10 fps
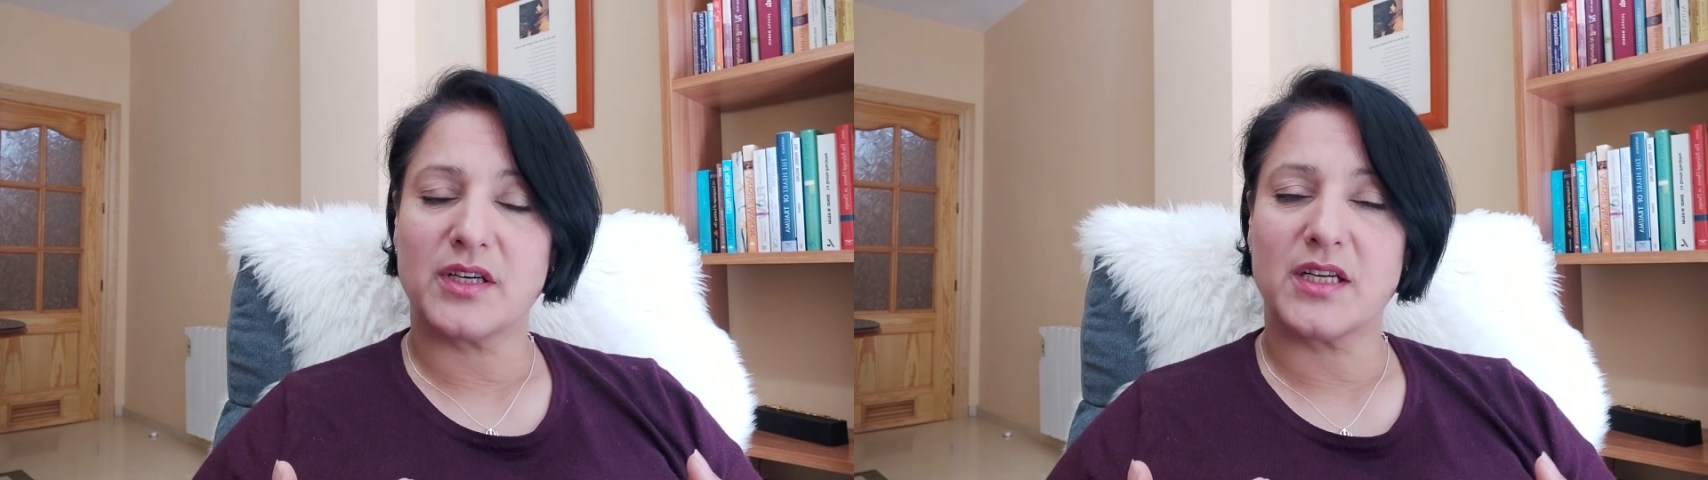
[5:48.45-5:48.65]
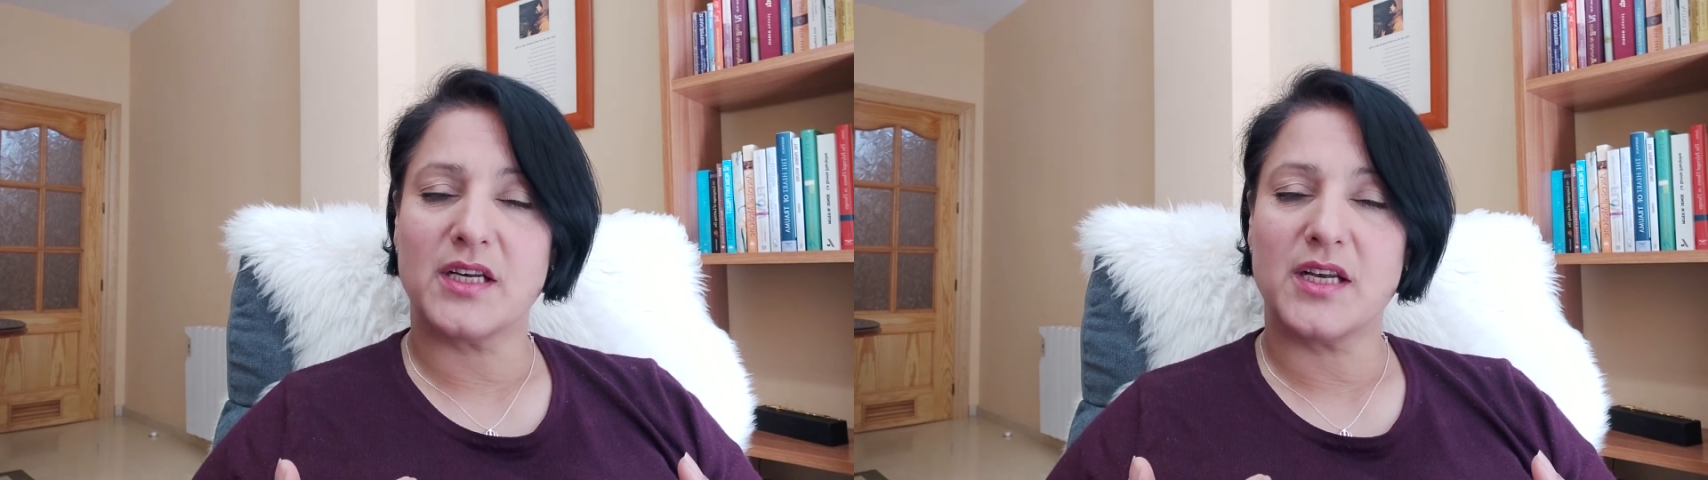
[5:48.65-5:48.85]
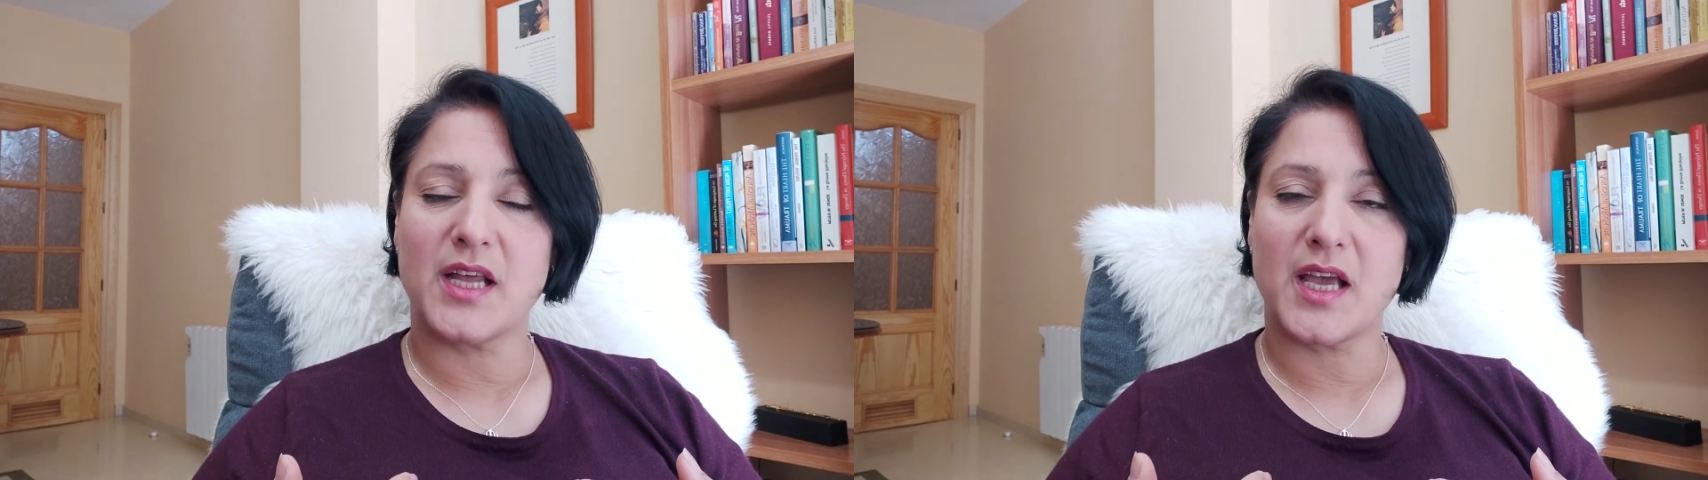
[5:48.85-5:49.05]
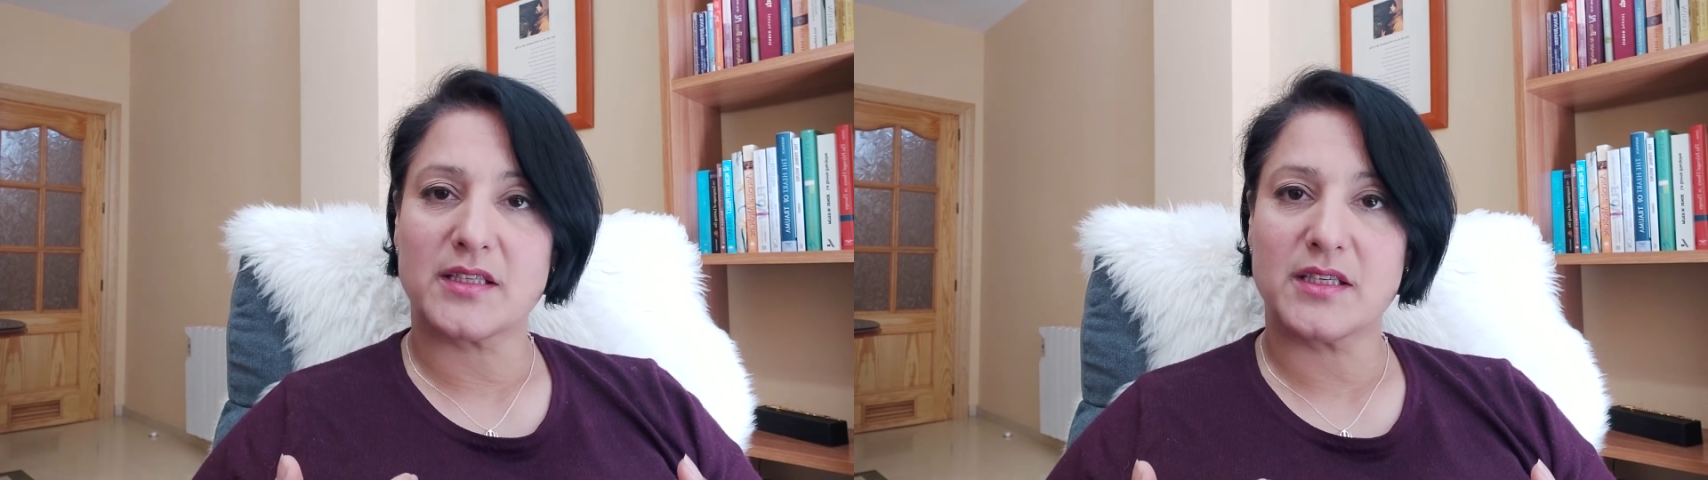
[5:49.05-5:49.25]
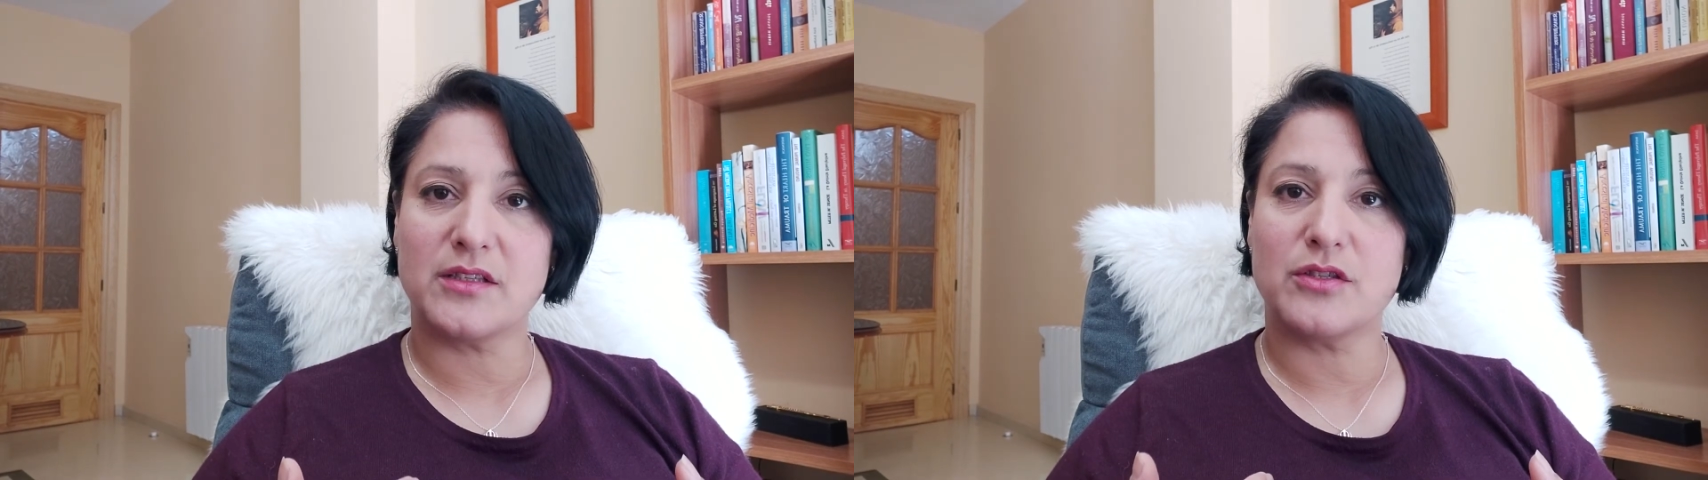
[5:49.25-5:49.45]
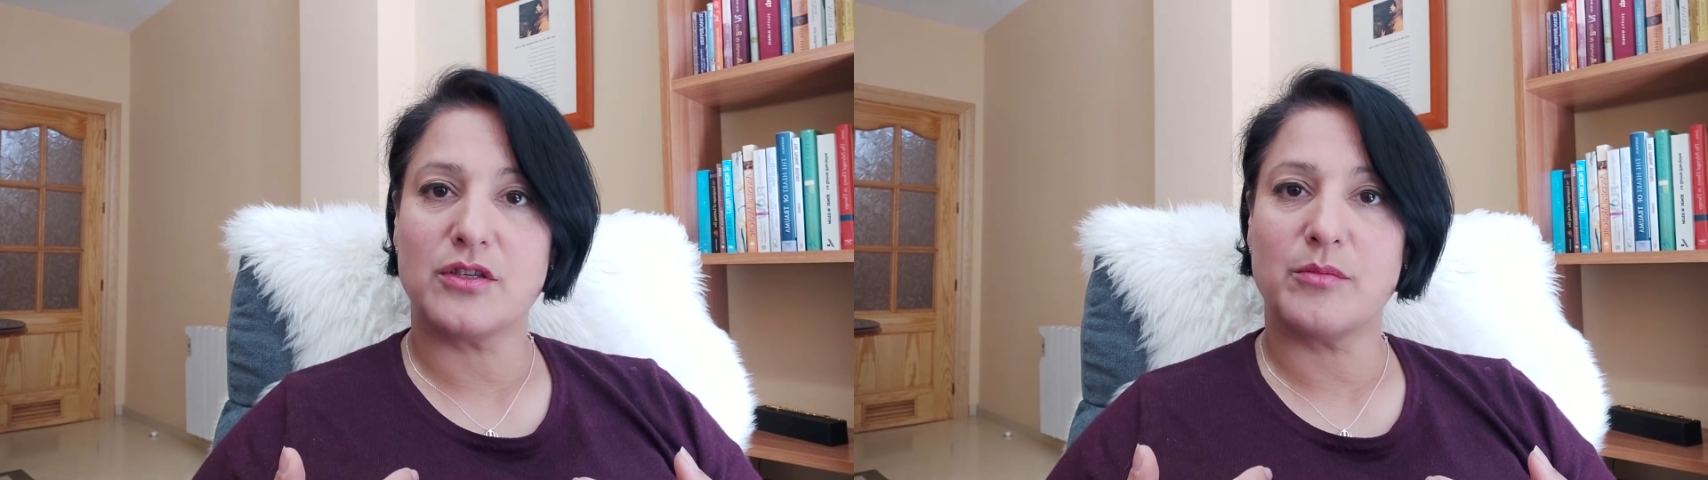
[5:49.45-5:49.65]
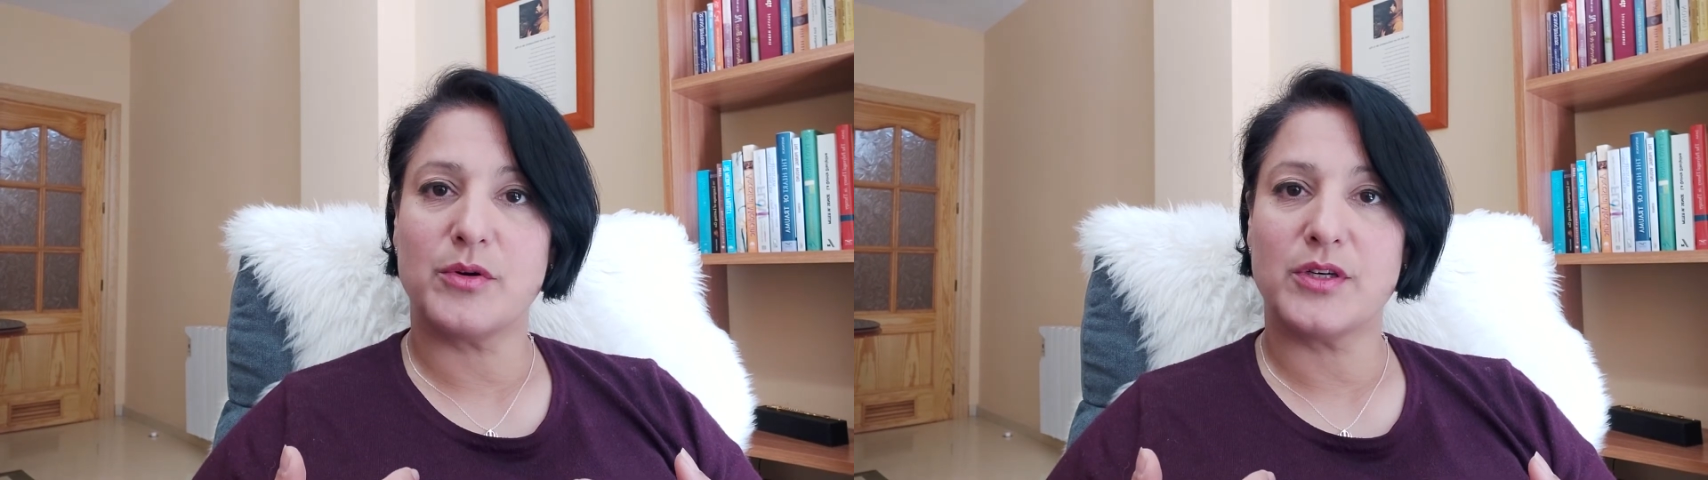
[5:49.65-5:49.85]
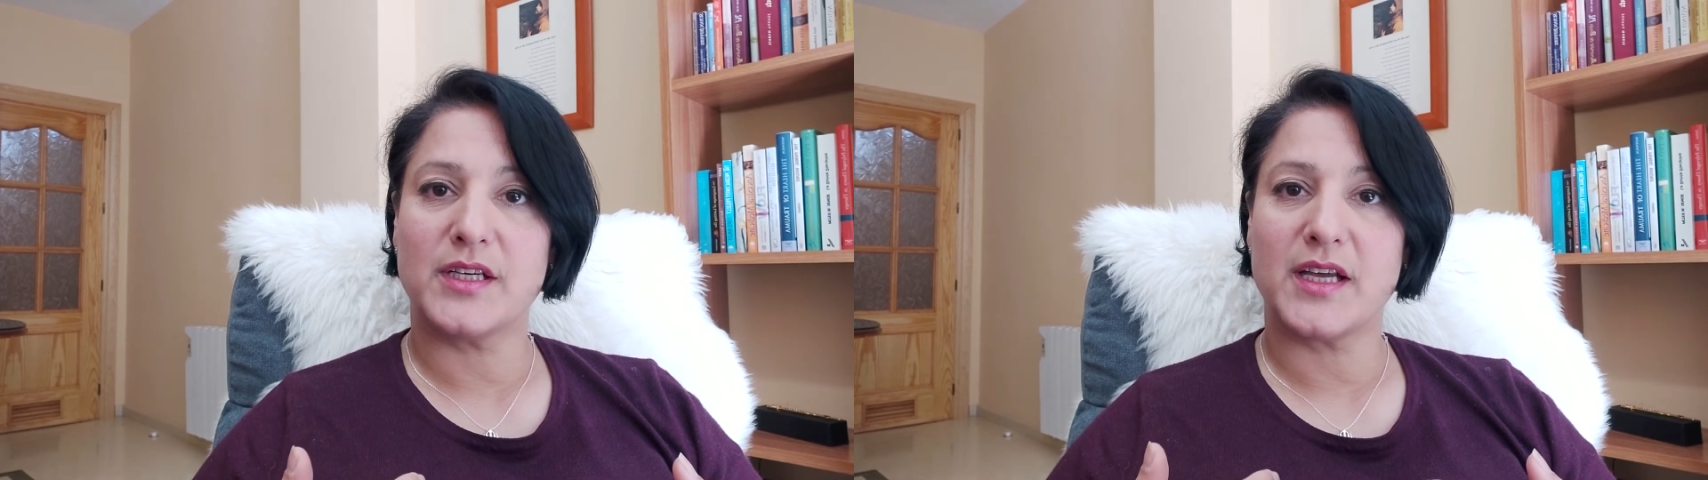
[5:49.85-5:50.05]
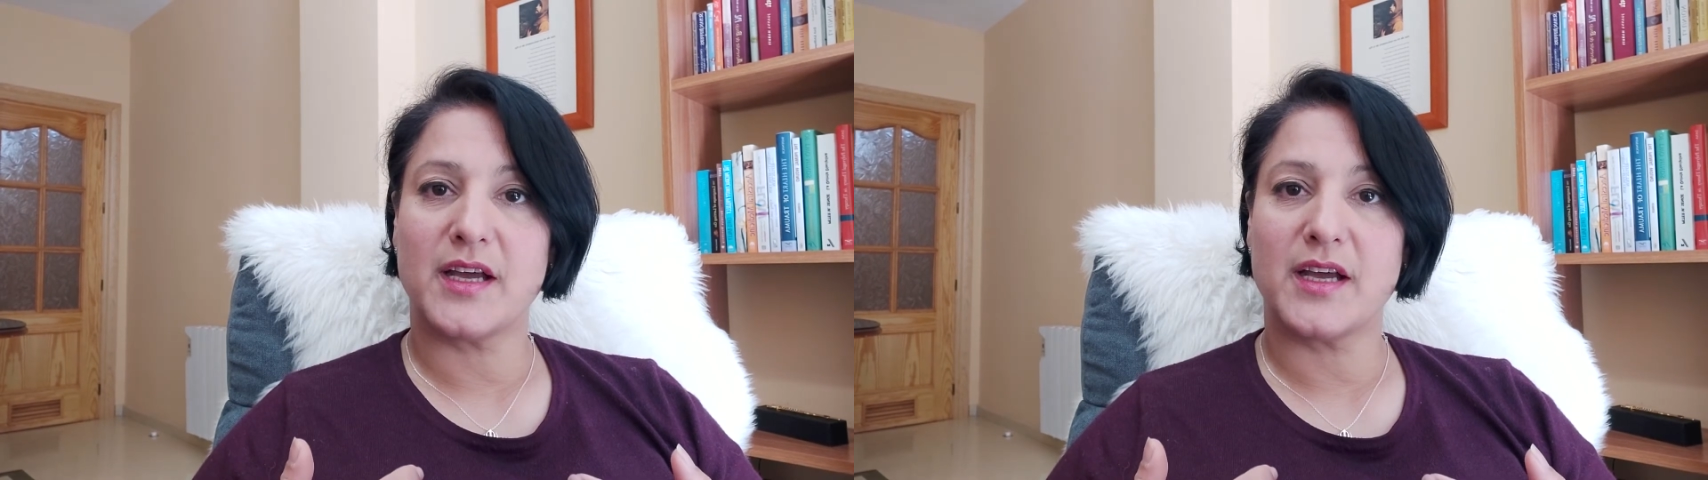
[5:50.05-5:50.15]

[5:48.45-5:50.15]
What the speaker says: connecting into your body